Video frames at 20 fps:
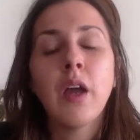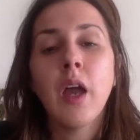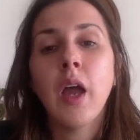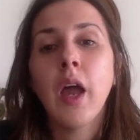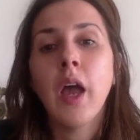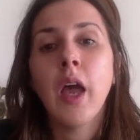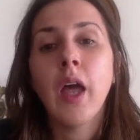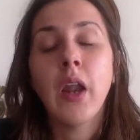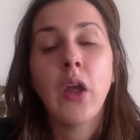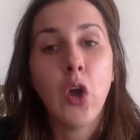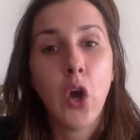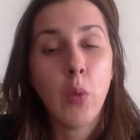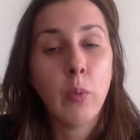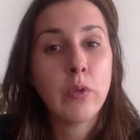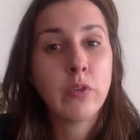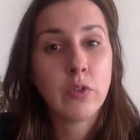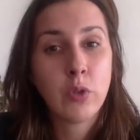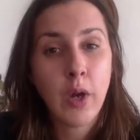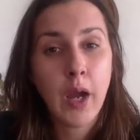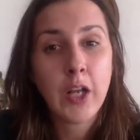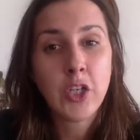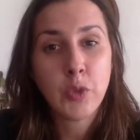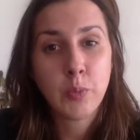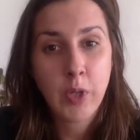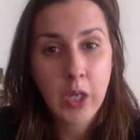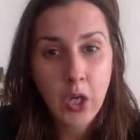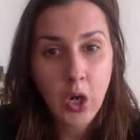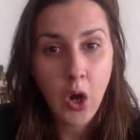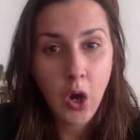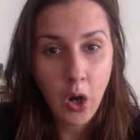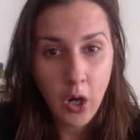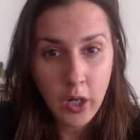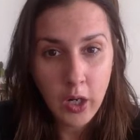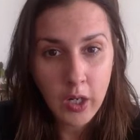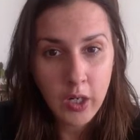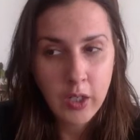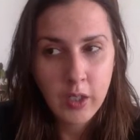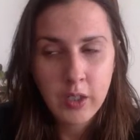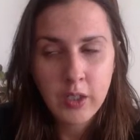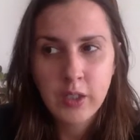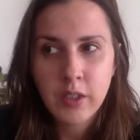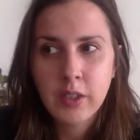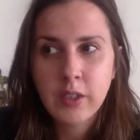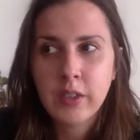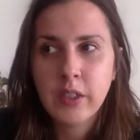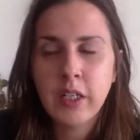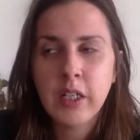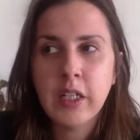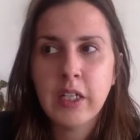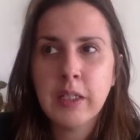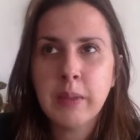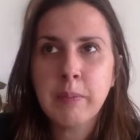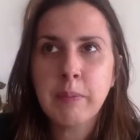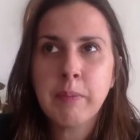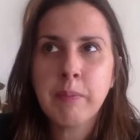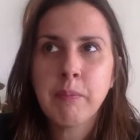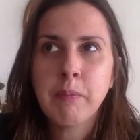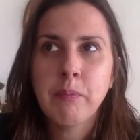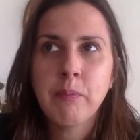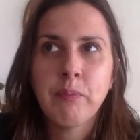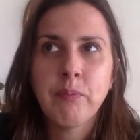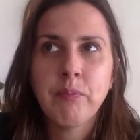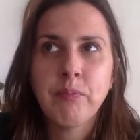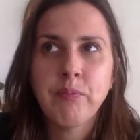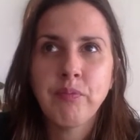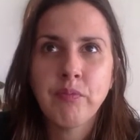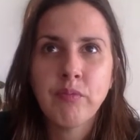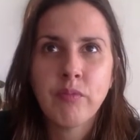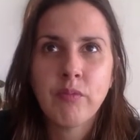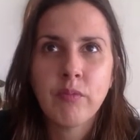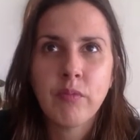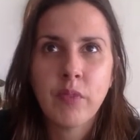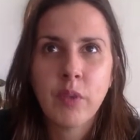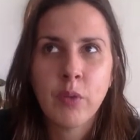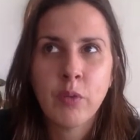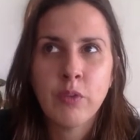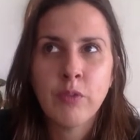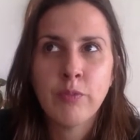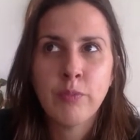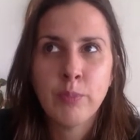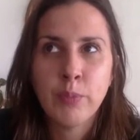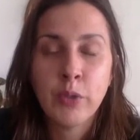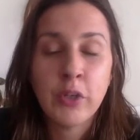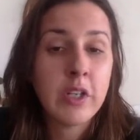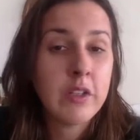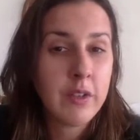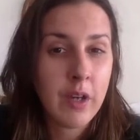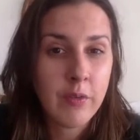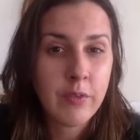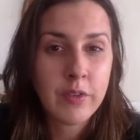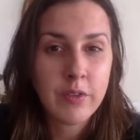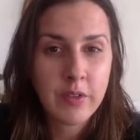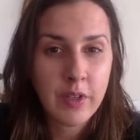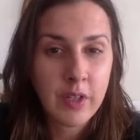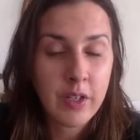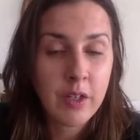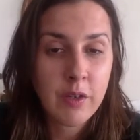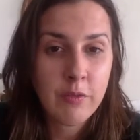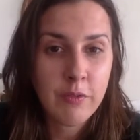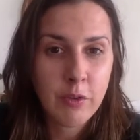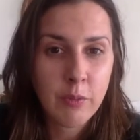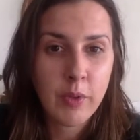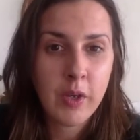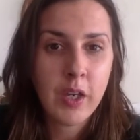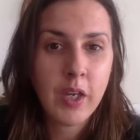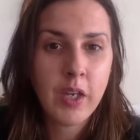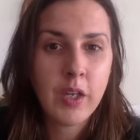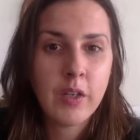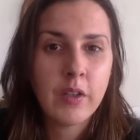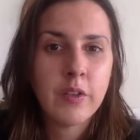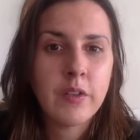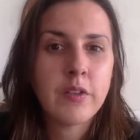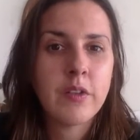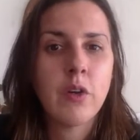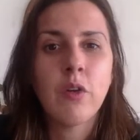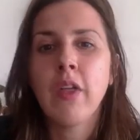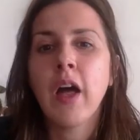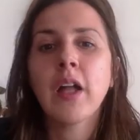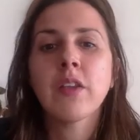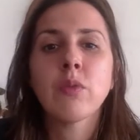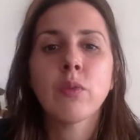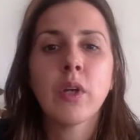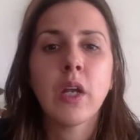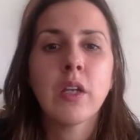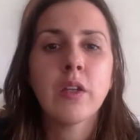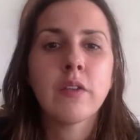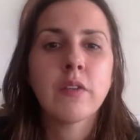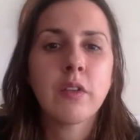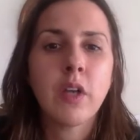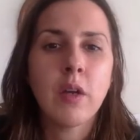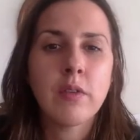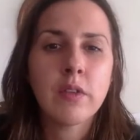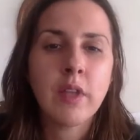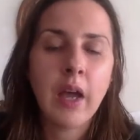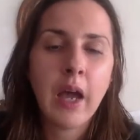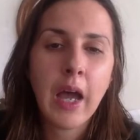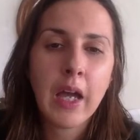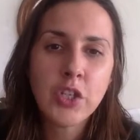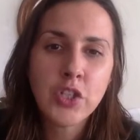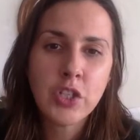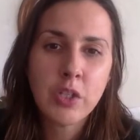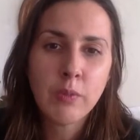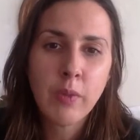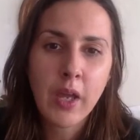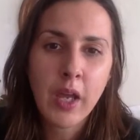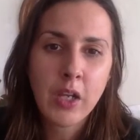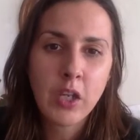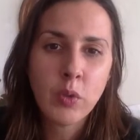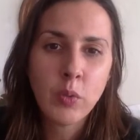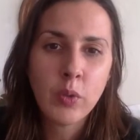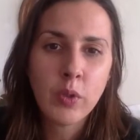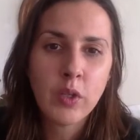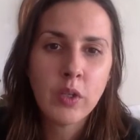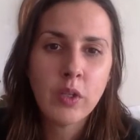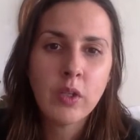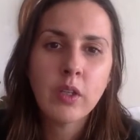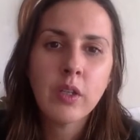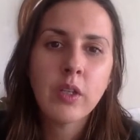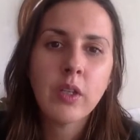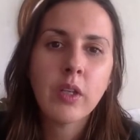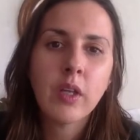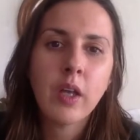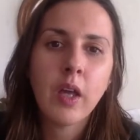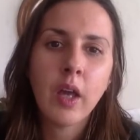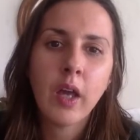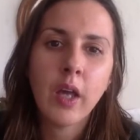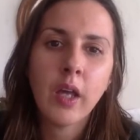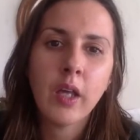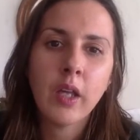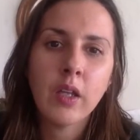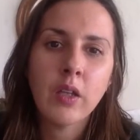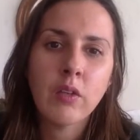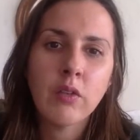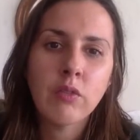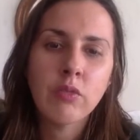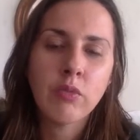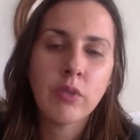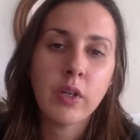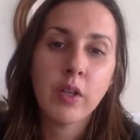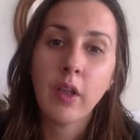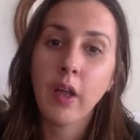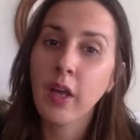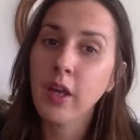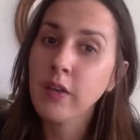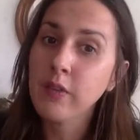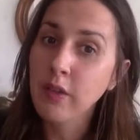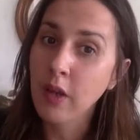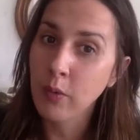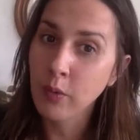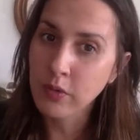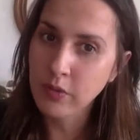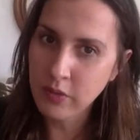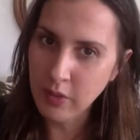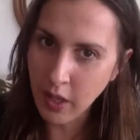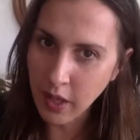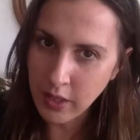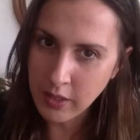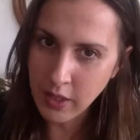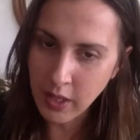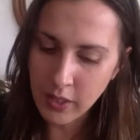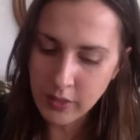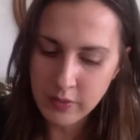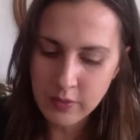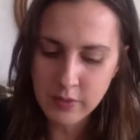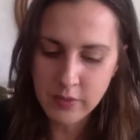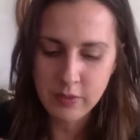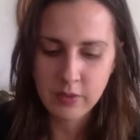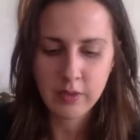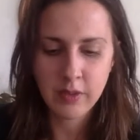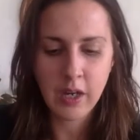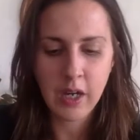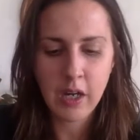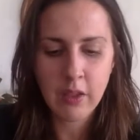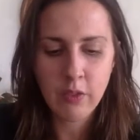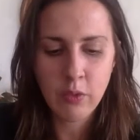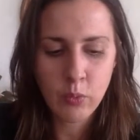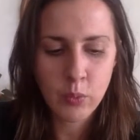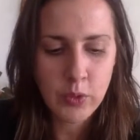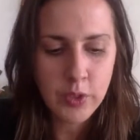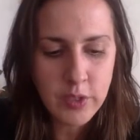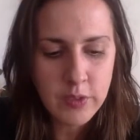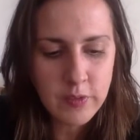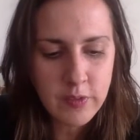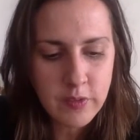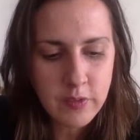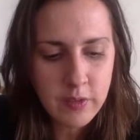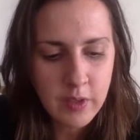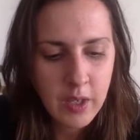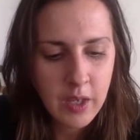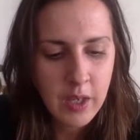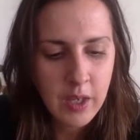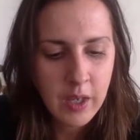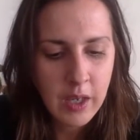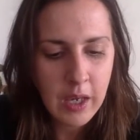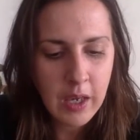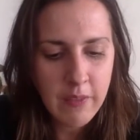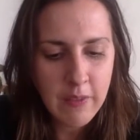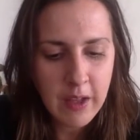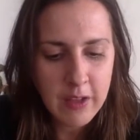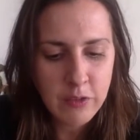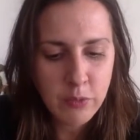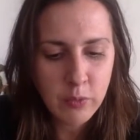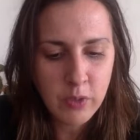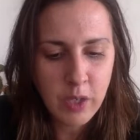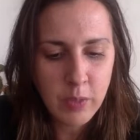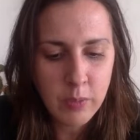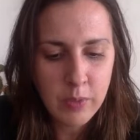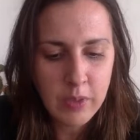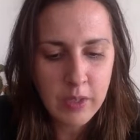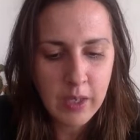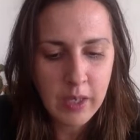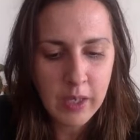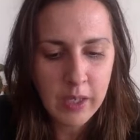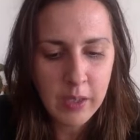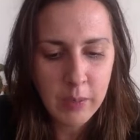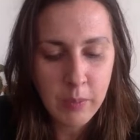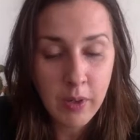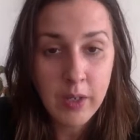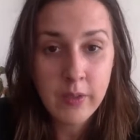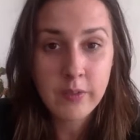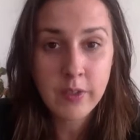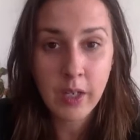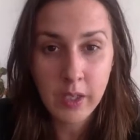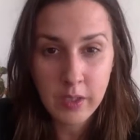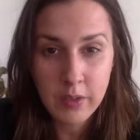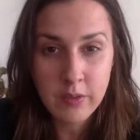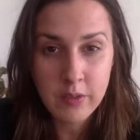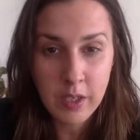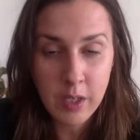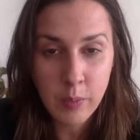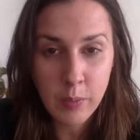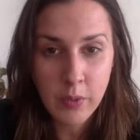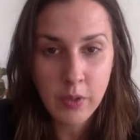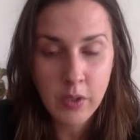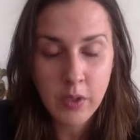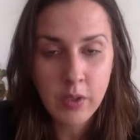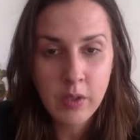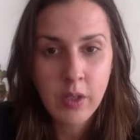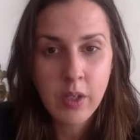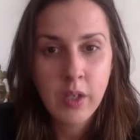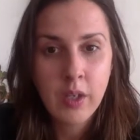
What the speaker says: And I almost crashed my car. It was pretty devastating for me. So that's when I discovered the Ashton manual and realized I was not yet out of the woods. And that's when I began my second taper.